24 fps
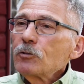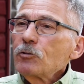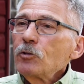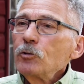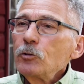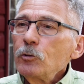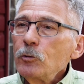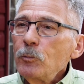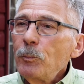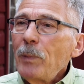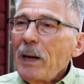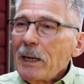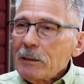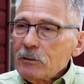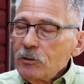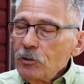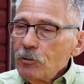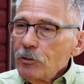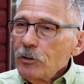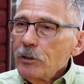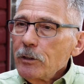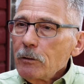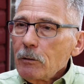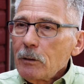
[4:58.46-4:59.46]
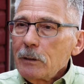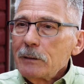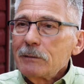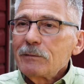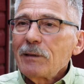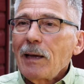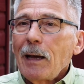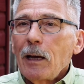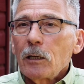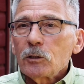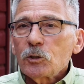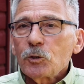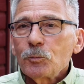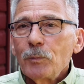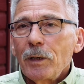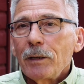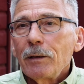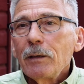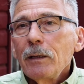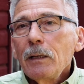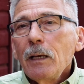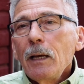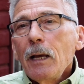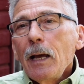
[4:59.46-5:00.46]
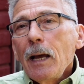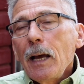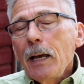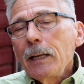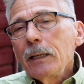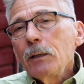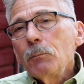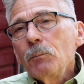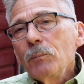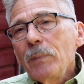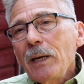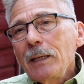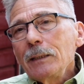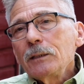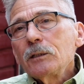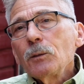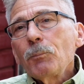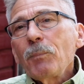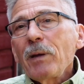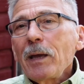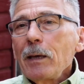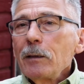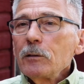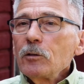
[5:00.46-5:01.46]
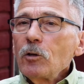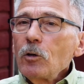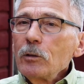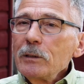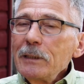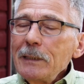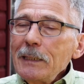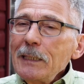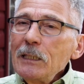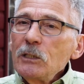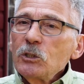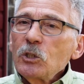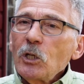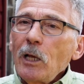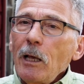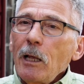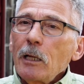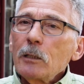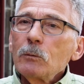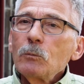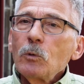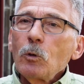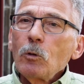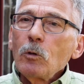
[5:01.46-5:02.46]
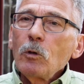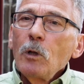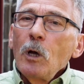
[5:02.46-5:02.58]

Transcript: to bacterial attachment. And it may depend on each animal